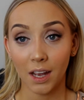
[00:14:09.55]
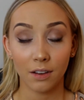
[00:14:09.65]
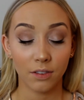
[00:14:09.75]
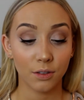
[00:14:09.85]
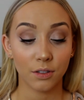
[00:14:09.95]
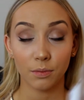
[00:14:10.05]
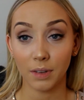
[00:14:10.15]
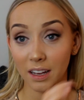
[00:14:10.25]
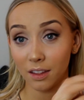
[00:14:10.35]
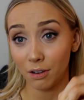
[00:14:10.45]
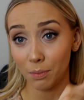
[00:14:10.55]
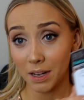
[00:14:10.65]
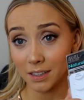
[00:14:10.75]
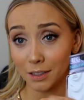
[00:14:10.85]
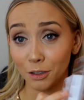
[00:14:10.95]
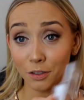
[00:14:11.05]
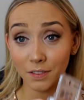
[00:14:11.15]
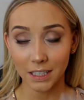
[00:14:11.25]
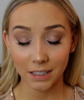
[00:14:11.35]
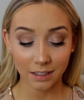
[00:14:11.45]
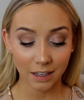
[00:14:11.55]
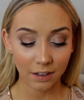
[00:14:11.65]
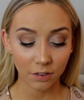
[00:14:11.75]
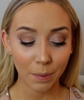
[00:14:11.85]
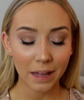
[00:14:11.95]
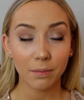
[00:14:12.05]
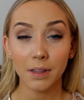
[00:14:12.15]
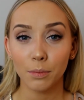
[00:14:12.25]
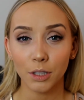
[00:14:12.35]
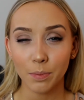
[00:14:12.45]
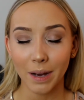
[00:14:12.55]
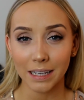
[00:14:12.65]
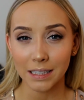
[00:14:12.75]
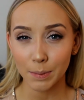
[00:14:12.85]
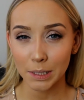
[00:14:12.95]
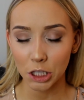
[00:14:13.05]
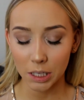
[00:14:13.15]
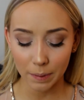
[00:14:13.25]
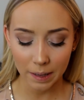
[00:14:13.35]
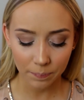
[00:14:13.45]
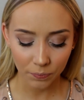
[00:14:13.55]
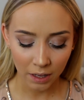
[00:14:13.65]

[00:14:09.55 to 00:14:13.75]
I've used up like 3 pairs. I love these, and if you buy them in the multi-pack it's a bit cheaper.